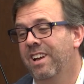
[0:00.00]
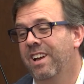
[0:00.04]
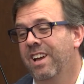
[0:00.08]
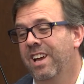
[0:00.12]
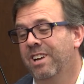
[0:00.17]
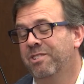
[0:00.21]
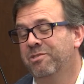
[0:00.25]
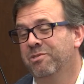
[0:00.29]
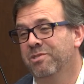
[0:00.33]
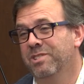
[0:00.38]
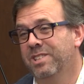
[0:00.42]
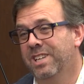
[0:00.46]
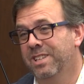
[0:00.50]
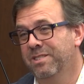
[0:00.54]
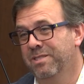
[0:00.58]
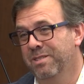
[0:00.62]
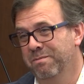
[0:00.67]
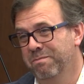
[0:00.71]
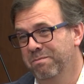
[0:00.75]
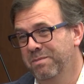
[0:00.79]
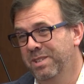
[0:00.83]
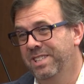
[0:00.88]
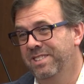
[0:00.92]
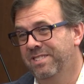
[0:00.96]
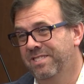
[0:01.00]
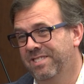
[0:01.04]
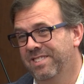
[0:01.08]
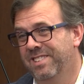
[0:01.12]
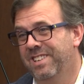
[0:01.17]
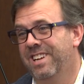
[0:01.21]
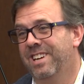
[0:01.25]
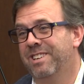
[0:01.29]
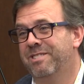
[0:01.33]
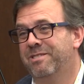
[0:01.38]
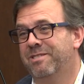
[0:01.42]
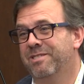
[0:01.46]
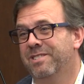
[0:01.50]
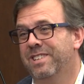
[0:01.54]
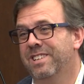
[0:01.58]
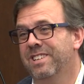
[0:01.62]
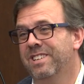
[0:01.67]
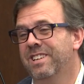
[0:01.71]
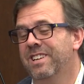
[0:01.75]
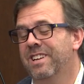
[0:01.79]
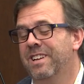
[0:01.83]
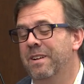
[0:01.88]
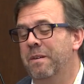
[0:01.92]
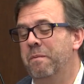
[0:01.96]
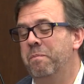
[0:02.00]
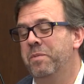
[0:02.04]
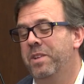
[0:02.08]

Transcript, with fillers: actually got to meet Sinatra. Wow.